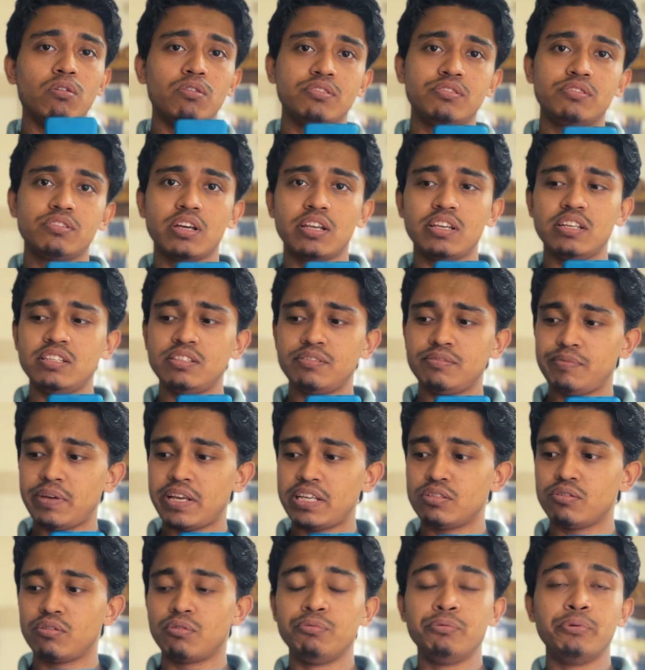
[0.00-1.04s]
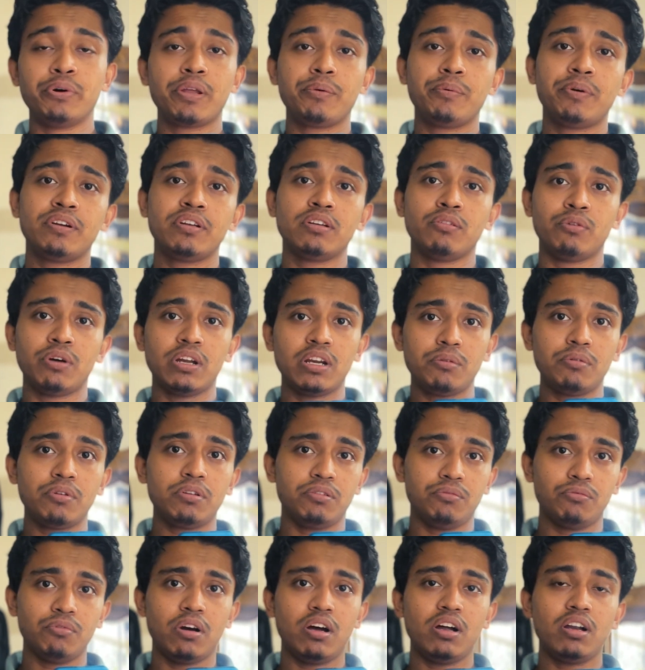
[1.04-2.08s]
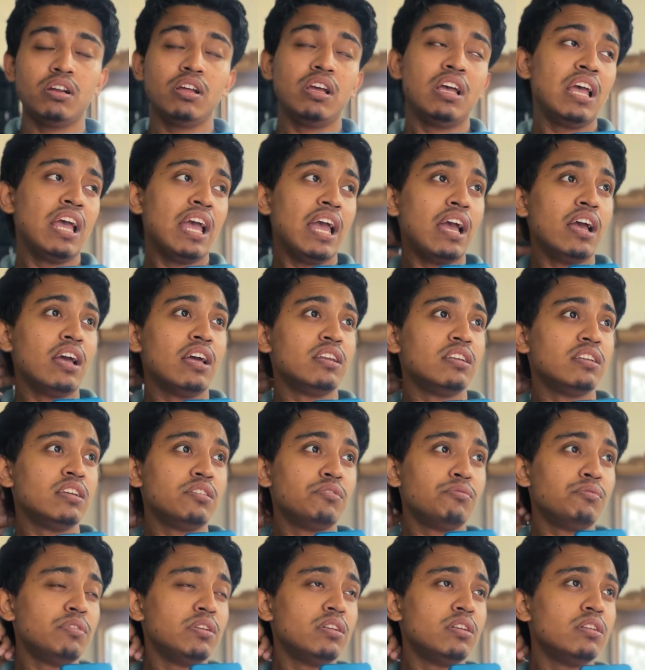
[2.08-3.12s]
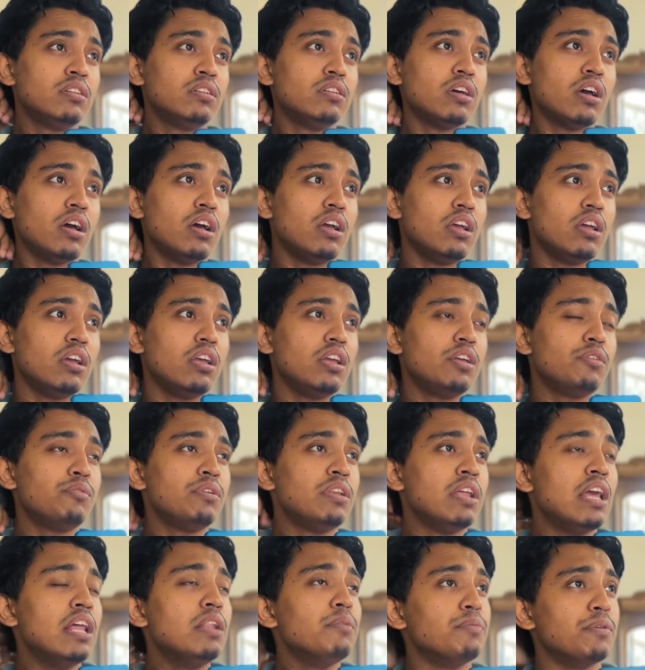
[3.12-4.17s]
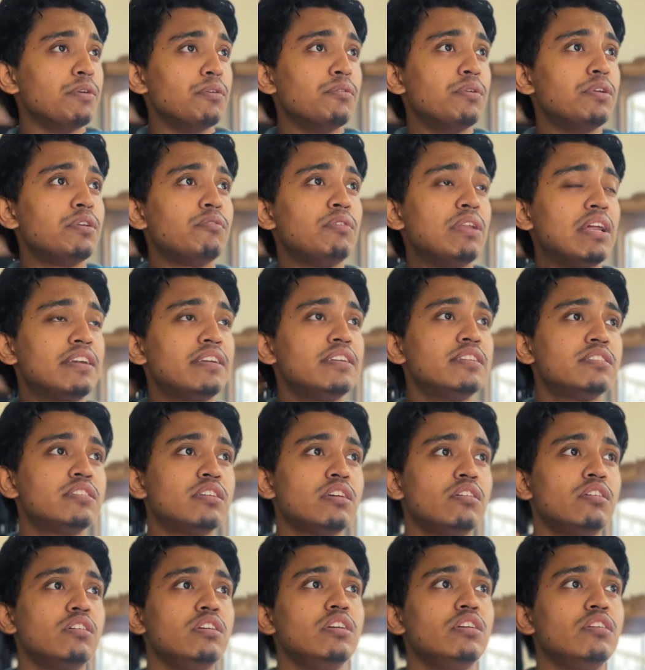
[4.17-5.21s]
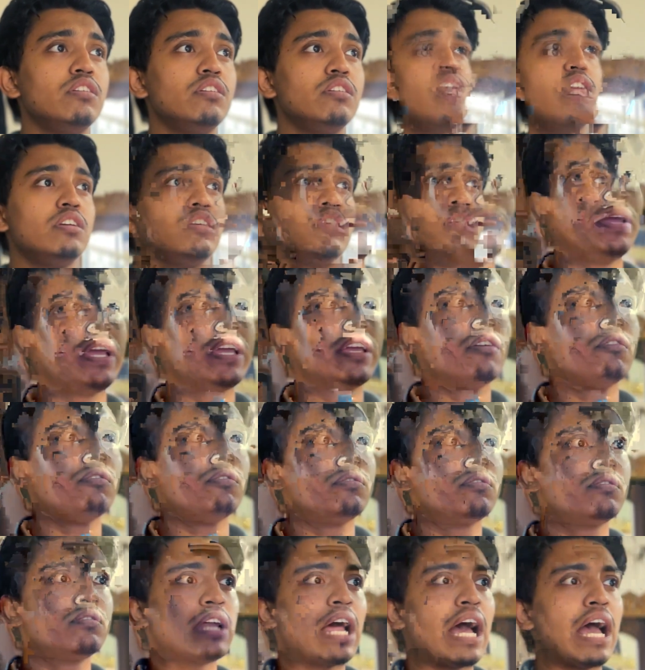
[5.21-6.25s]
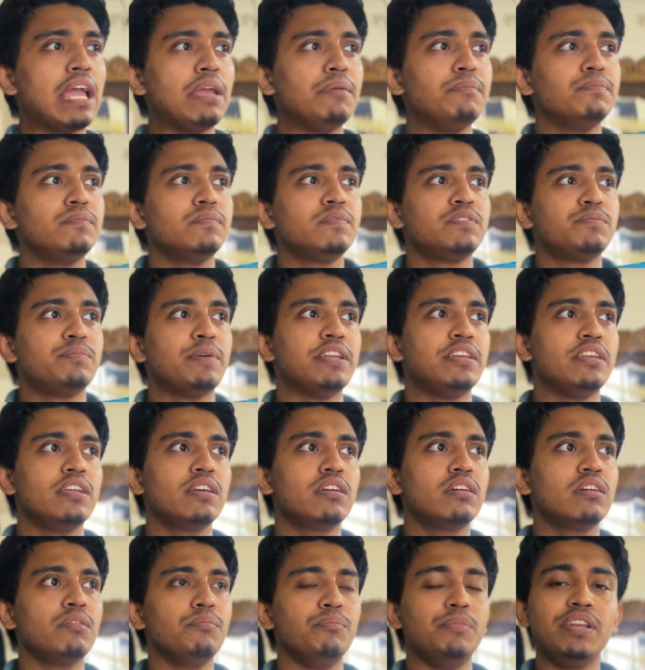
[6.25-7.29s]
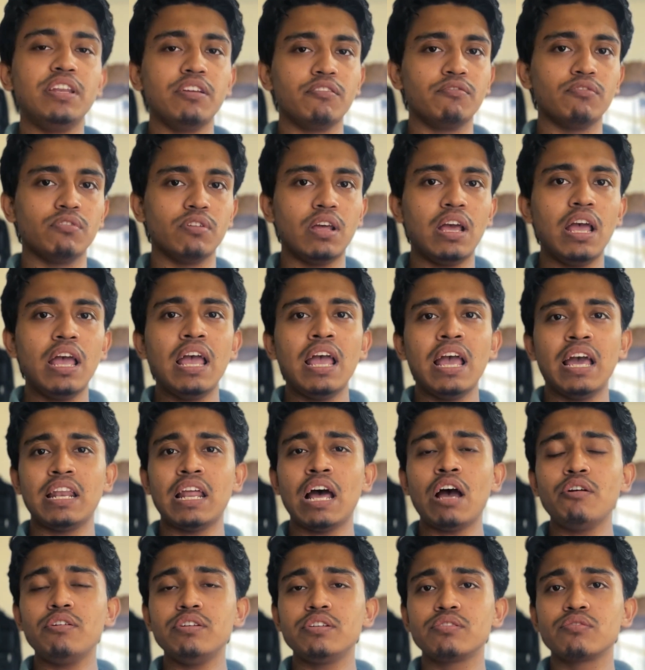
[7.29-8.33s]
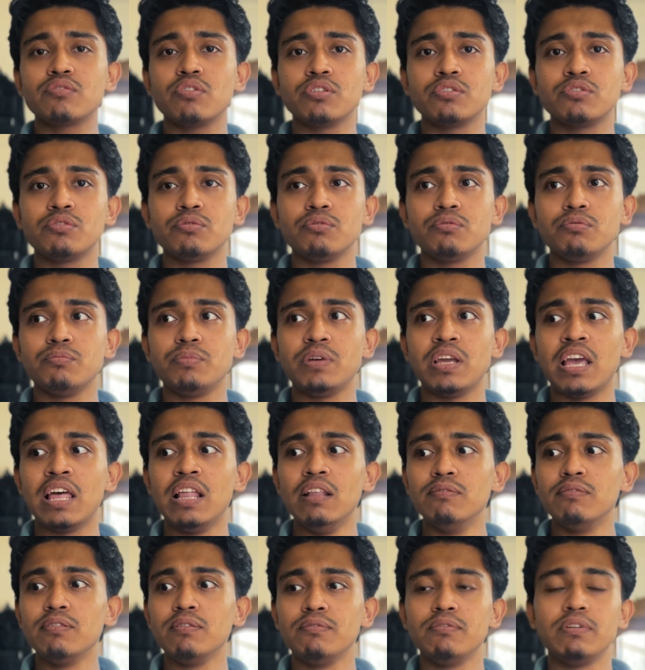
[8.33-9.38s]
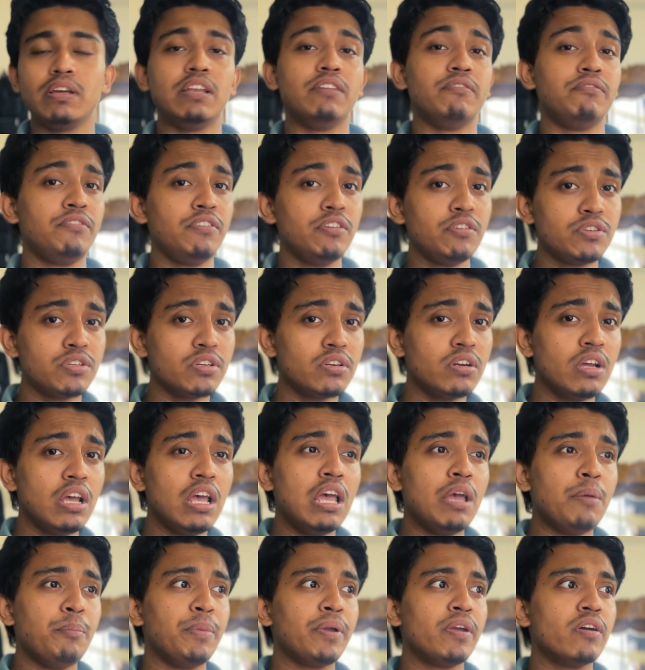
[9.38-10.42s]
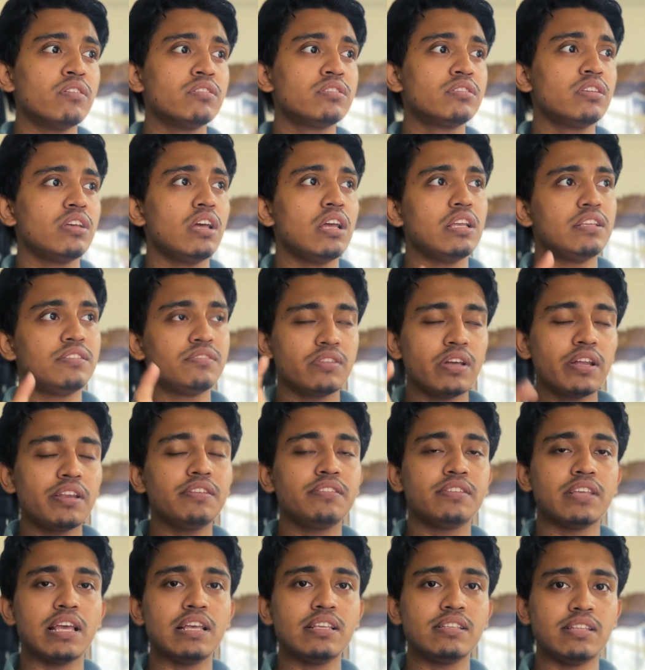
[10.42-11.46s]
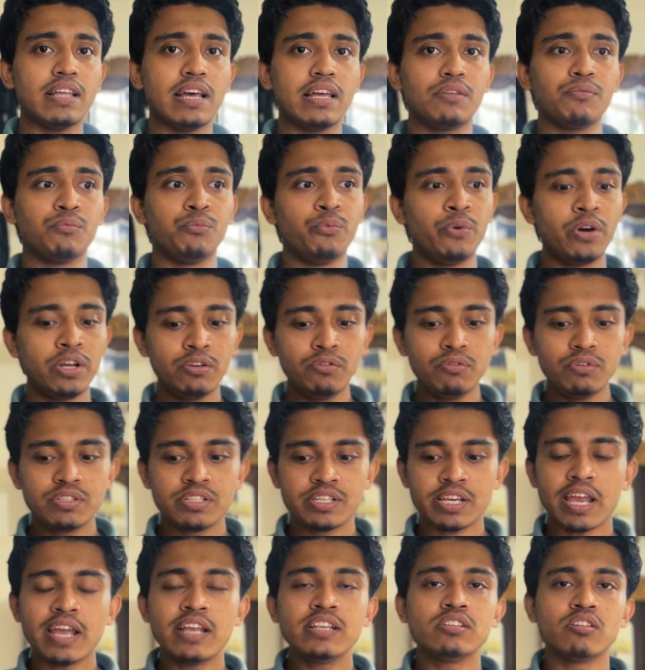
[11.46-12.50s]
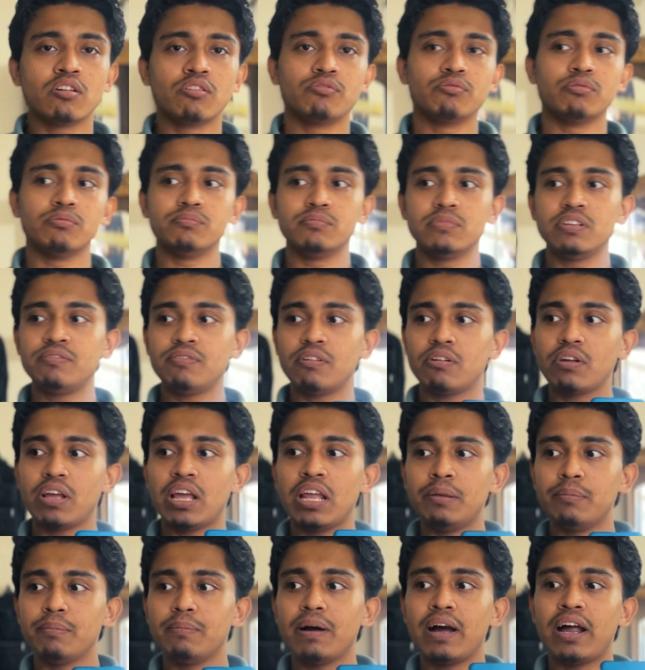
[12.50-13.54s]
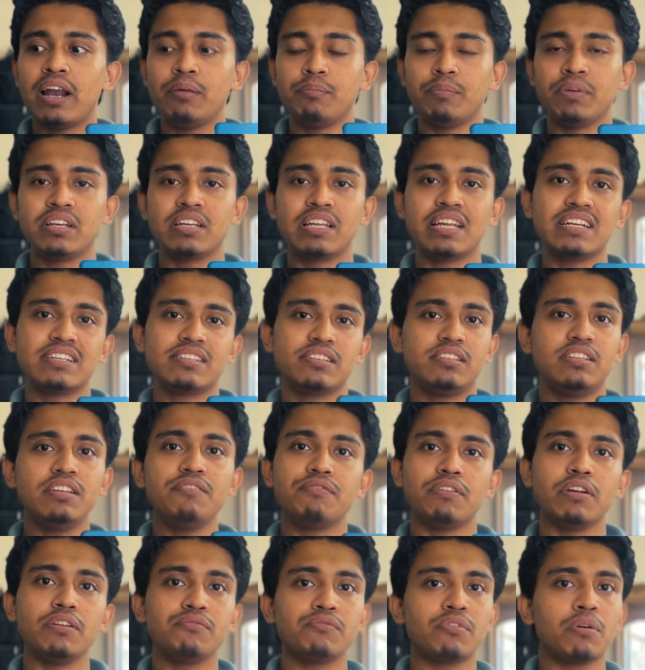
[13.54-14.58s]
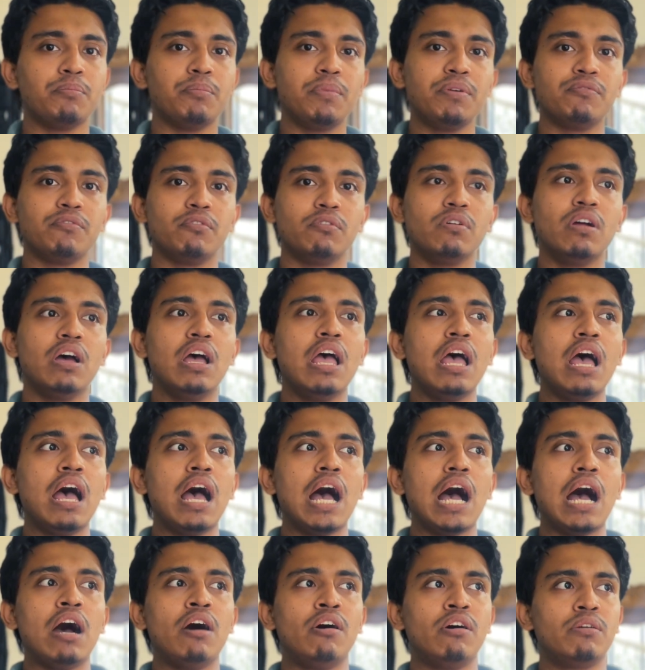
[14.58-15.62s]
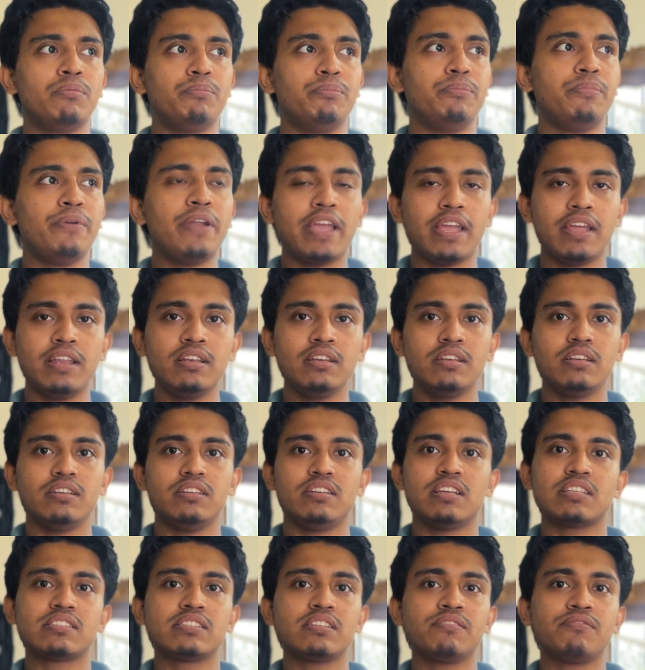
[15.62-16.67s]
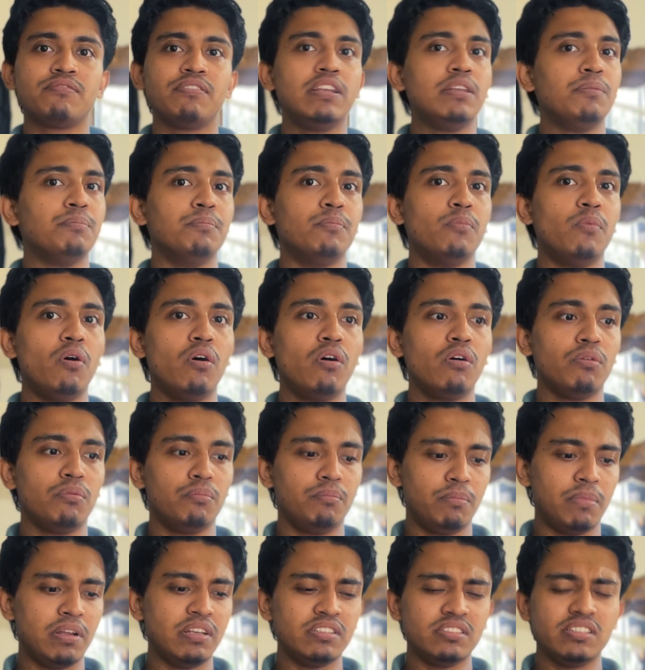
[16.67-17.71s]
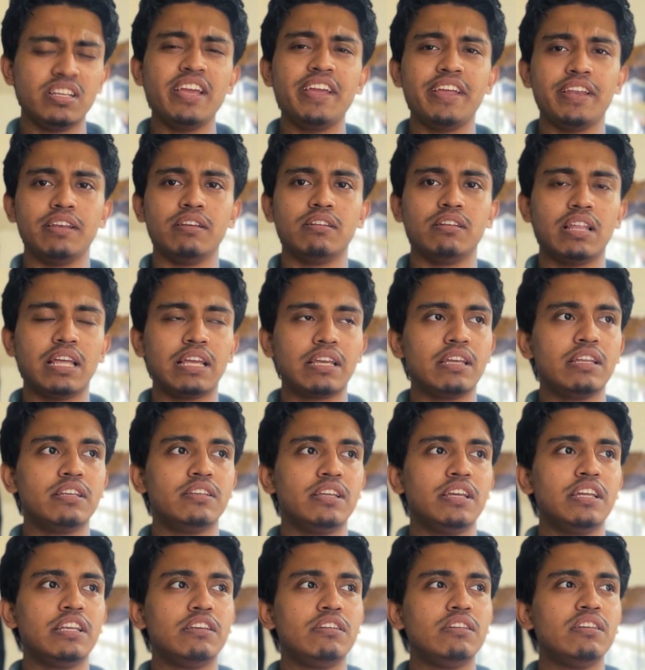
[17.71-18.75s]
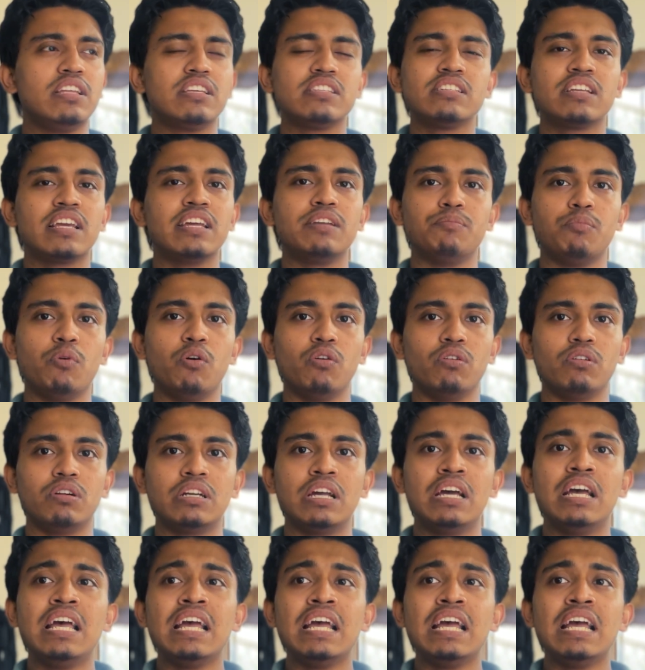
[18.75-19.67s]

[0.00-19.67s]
study space or whatever, wherever you are, and it will help you. It will at least make your time spending meaningful. And how it's going to be helpful in future, because study says that when we change our room, if our environment gets different from before, our brain doesn't feel more mundane, like it doesn't get bored.